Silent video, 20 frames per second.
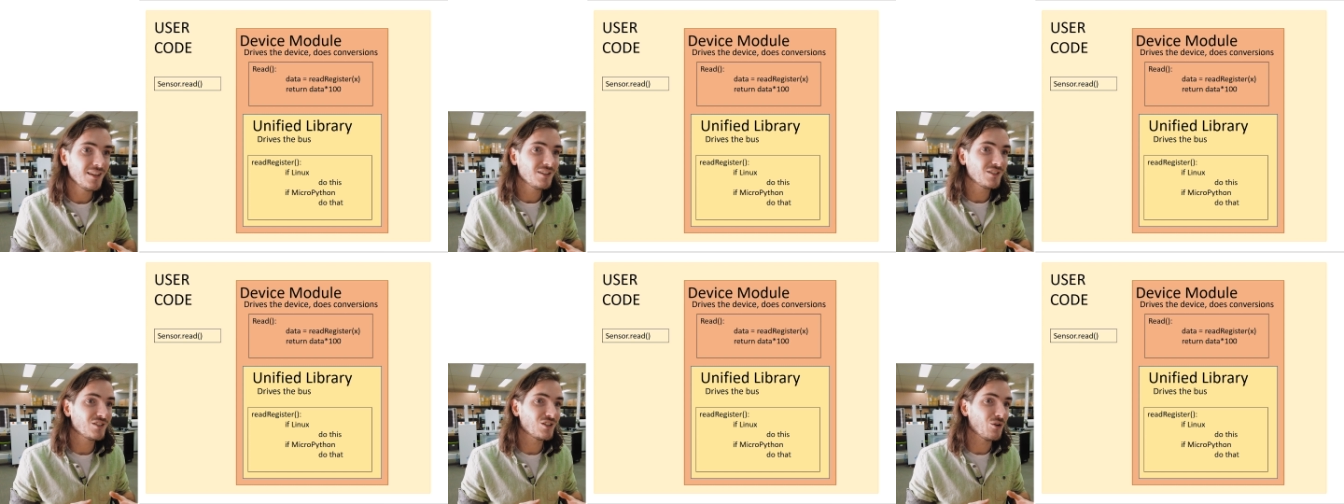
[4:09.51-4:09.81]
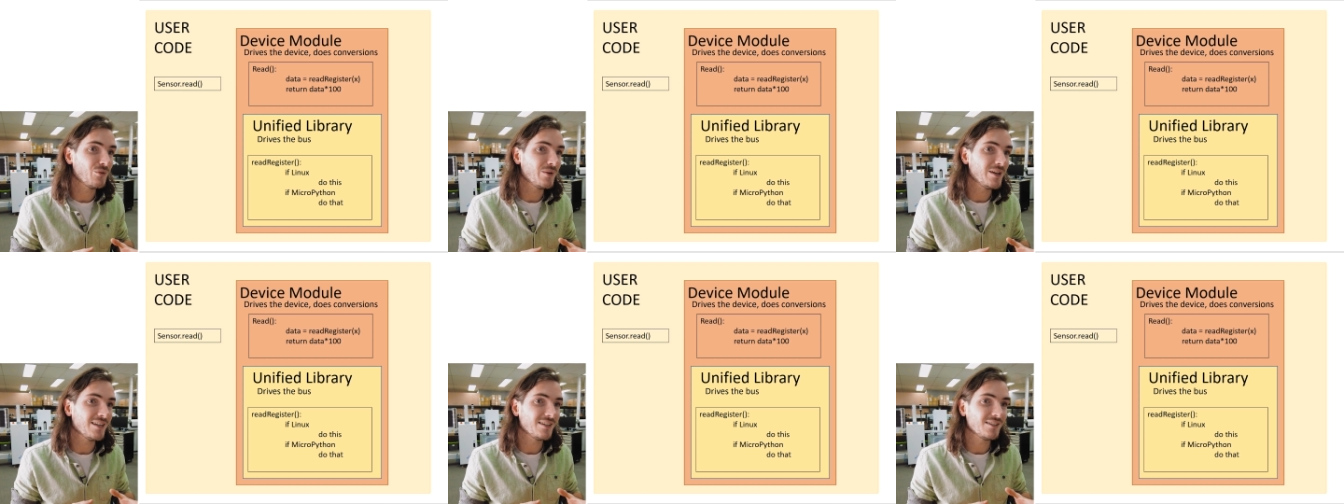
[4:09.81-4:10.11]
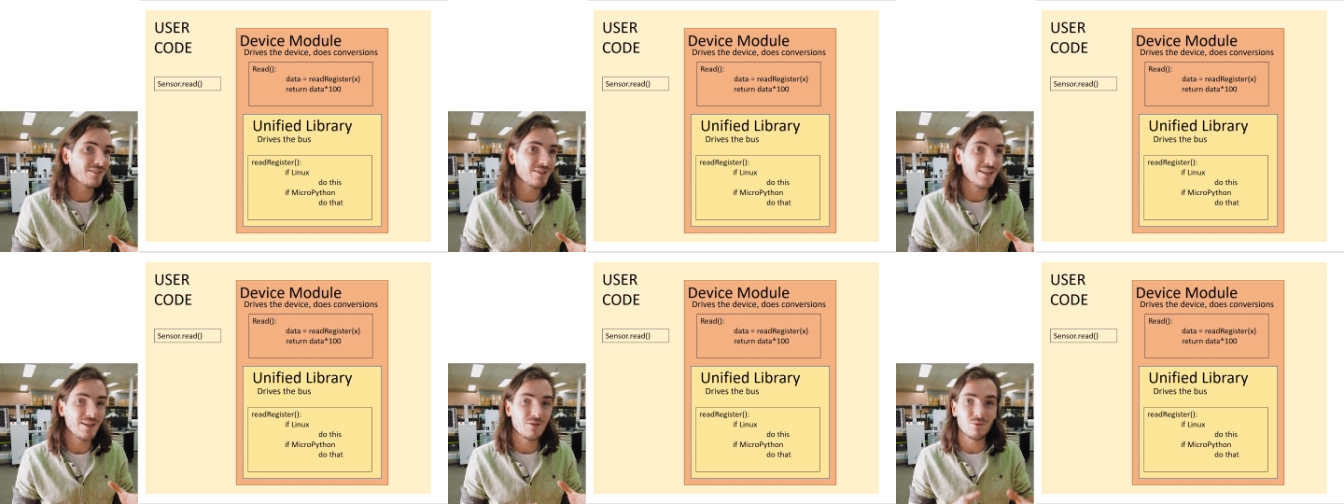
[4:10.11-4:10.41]
So
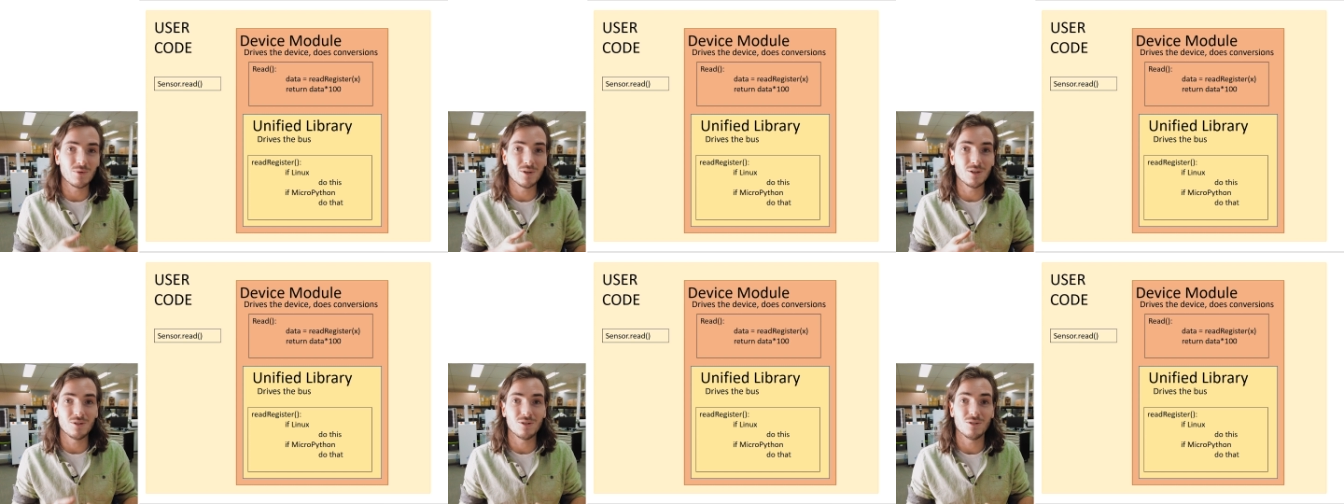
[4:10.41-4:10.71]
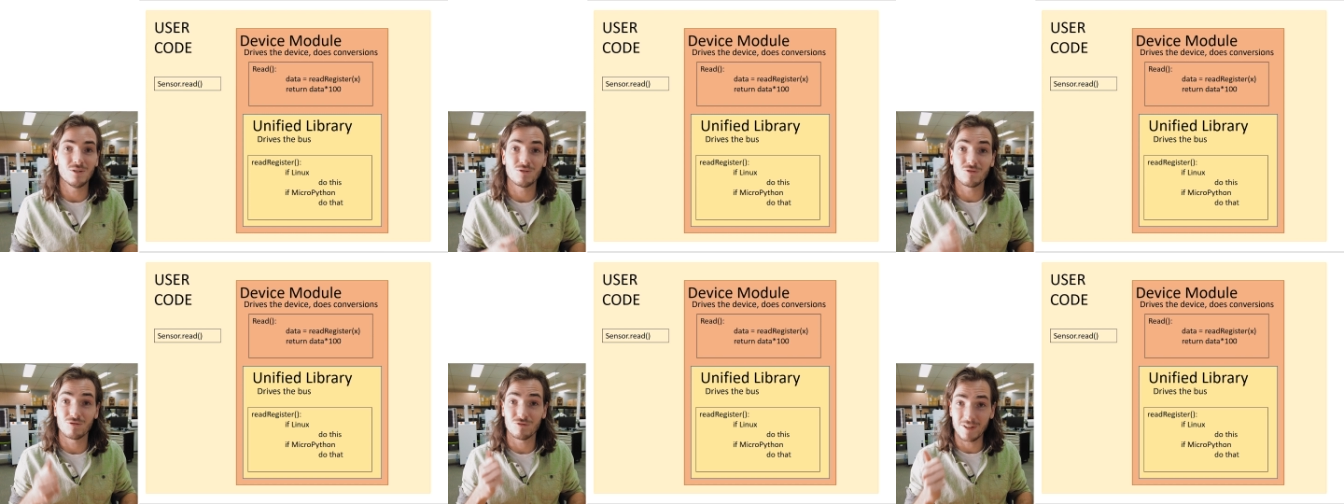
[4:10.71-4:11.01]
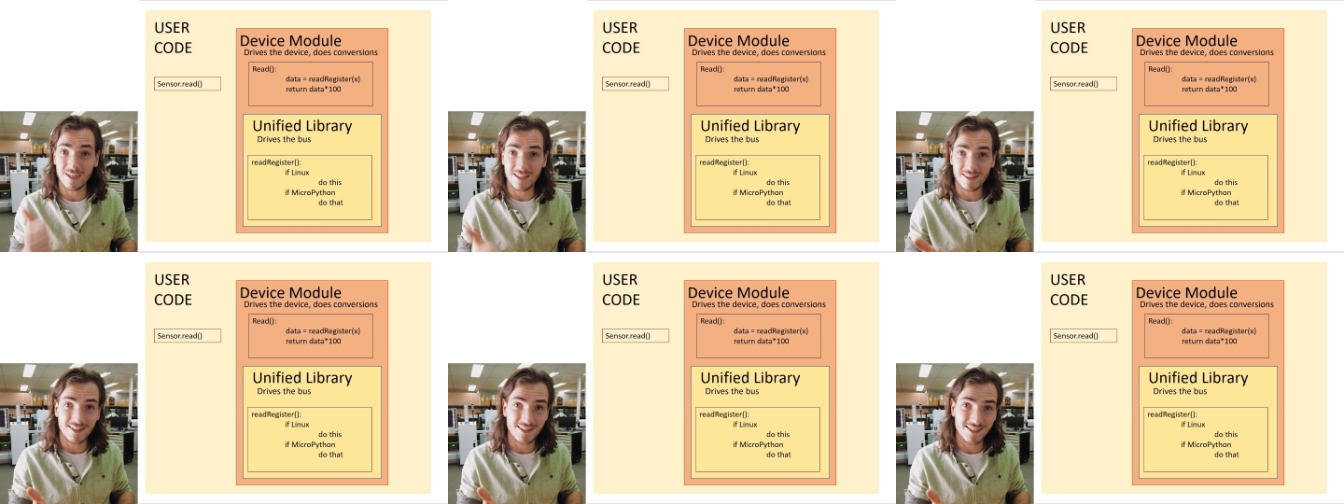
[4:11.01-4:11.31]
it will
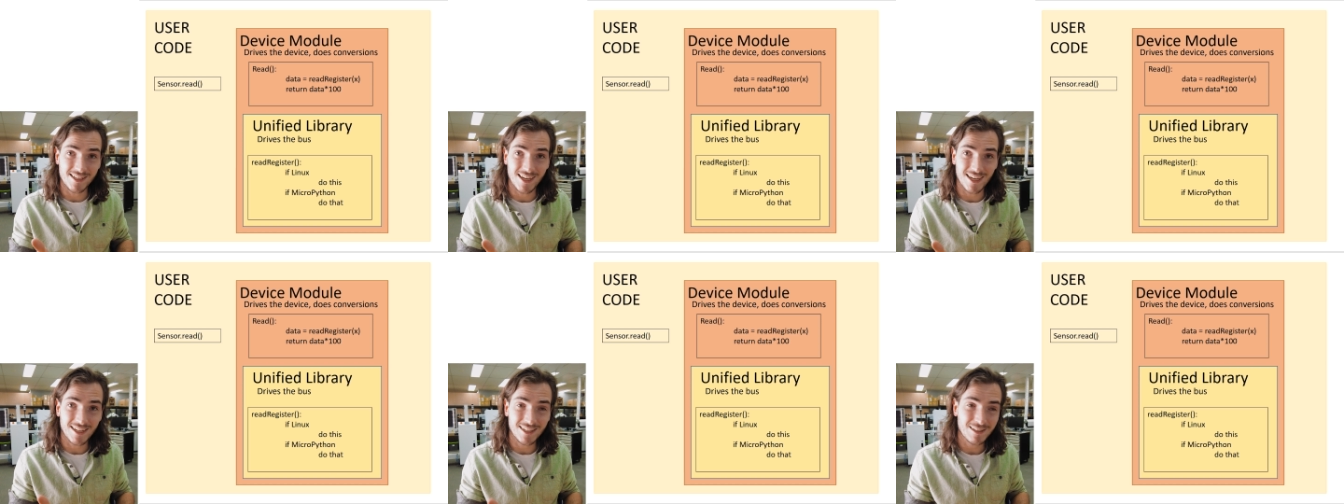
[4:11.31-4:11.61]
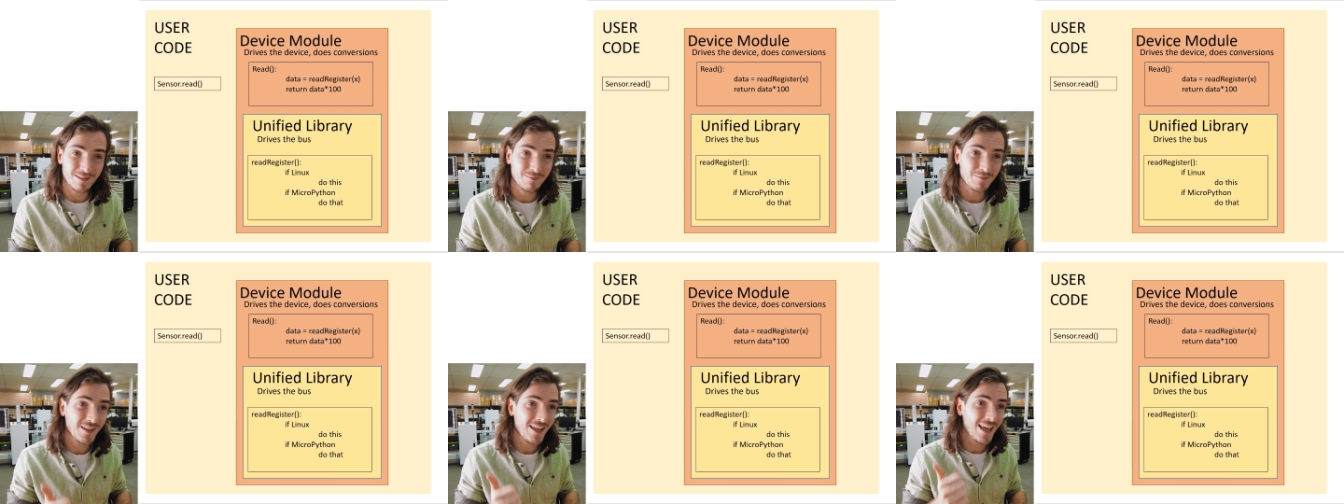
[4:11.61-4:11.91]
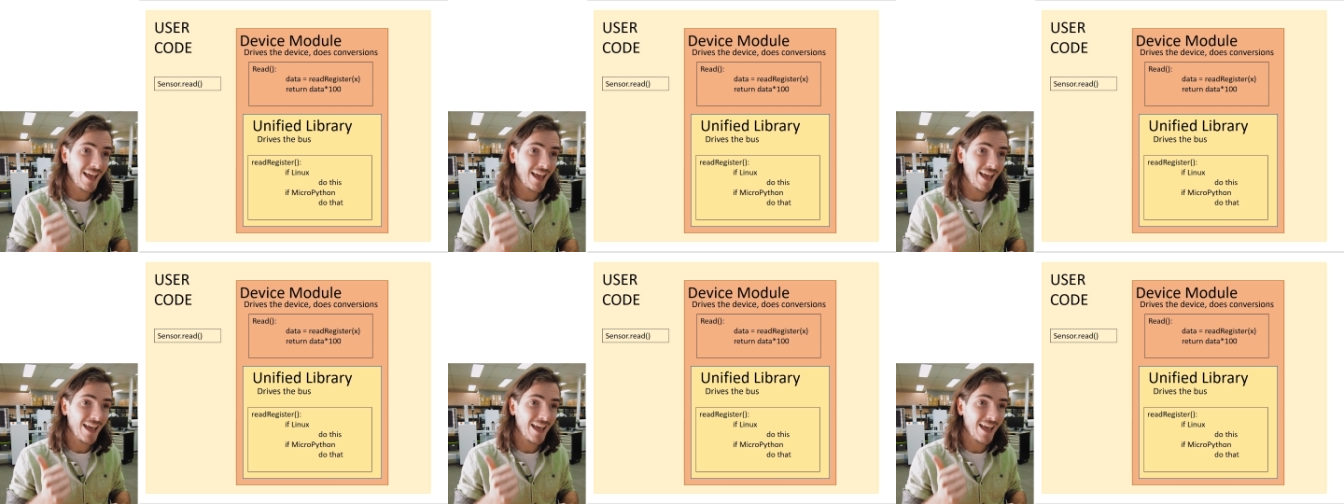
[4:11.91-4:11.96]
read the data